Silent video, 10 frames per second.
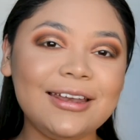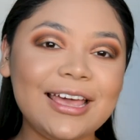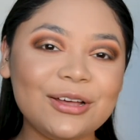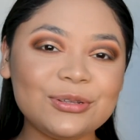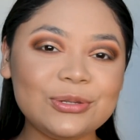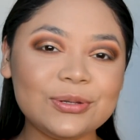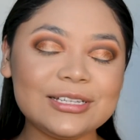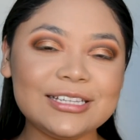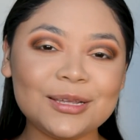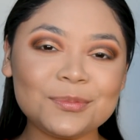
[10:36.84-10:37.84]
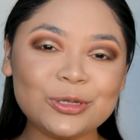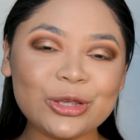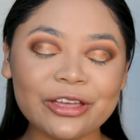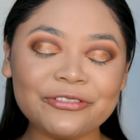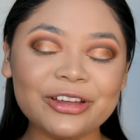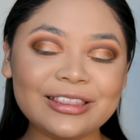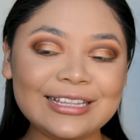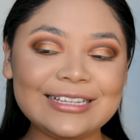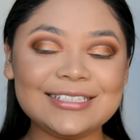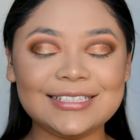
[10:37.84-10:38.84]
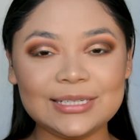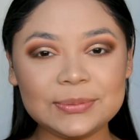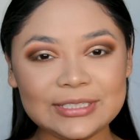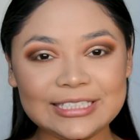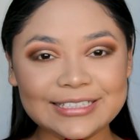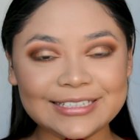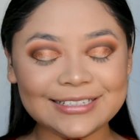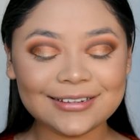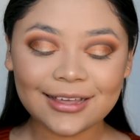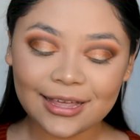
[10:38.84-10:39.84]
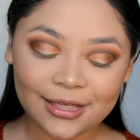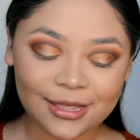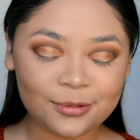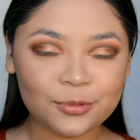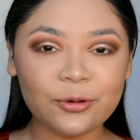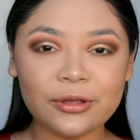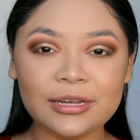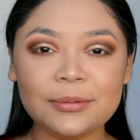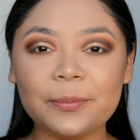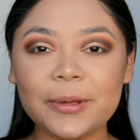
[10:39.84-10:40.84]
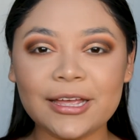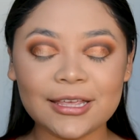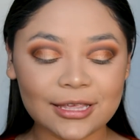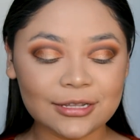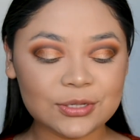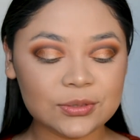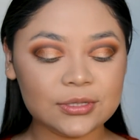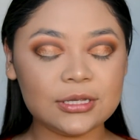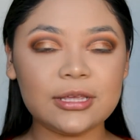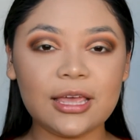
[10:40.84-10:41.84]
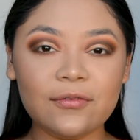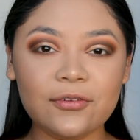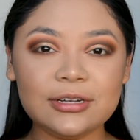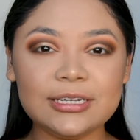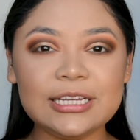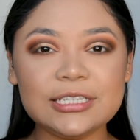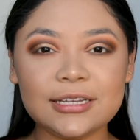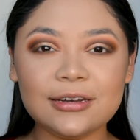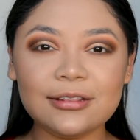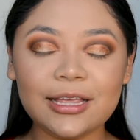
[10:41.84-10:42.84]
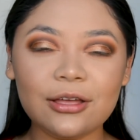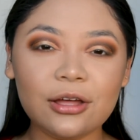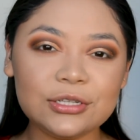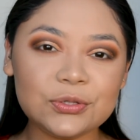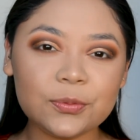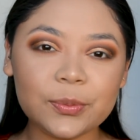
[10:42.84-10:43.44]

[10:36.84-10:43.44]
Now to attempt to cover this double chin, I'm going back into the Kat Von D Shade and Light Contour